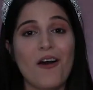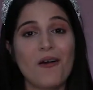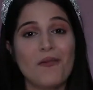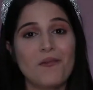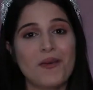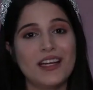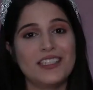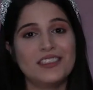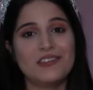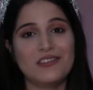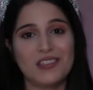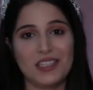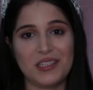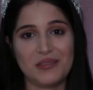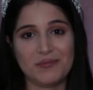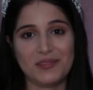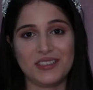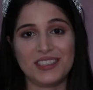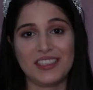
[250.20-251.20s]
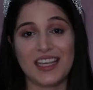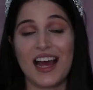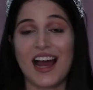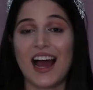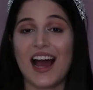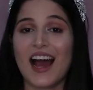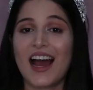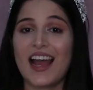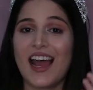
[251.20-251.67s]
on my dreams,
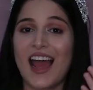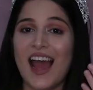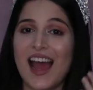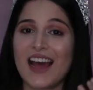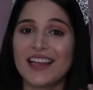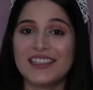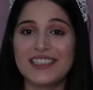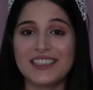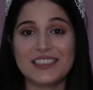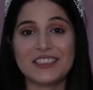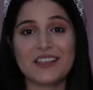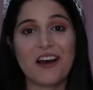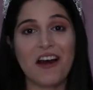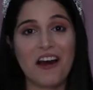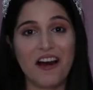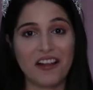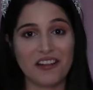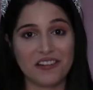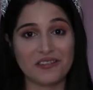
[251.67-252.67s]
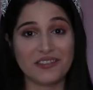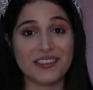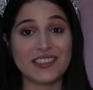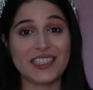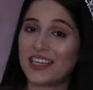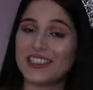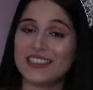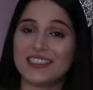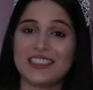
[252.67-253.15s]
I had these
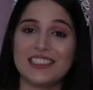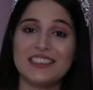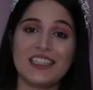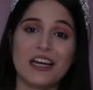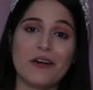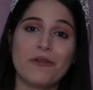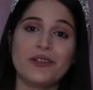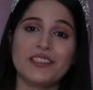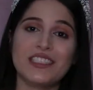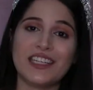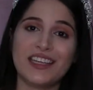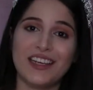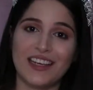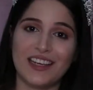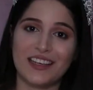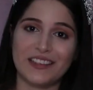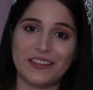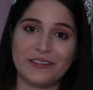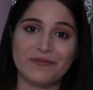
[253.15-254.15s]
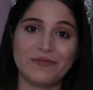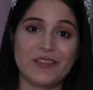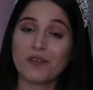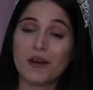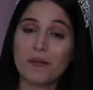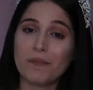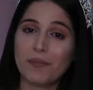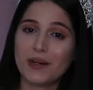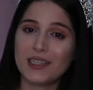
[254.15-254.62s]
columns since I was a kid.
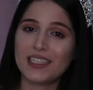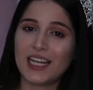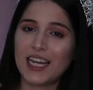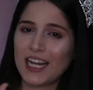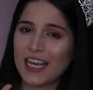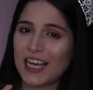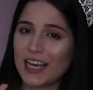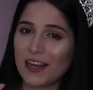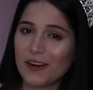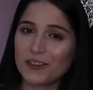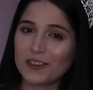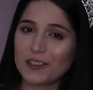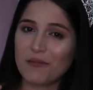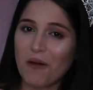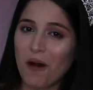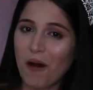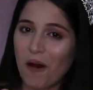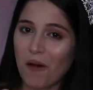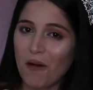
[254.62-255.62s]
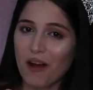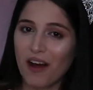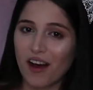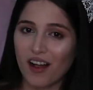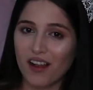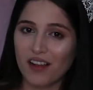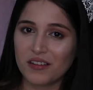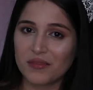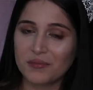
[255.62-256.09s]
So I put little small
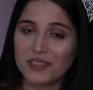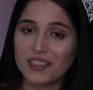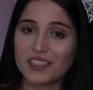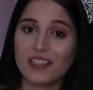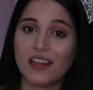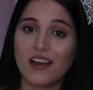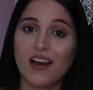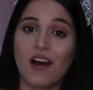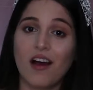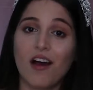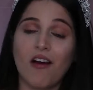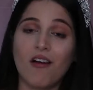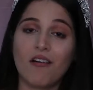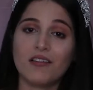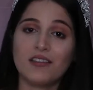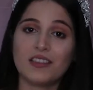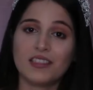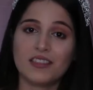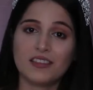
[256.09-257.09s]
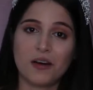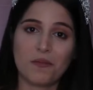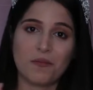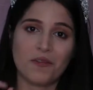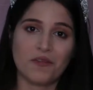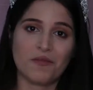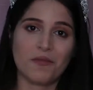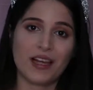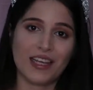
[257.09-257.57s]
columns on the
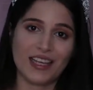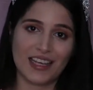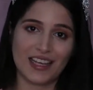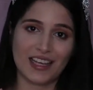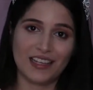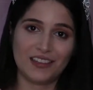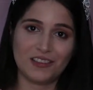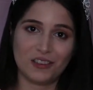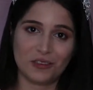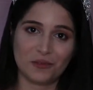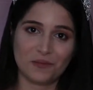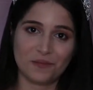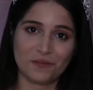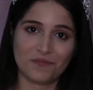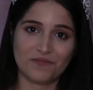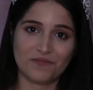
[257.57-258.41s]
top of my cake too.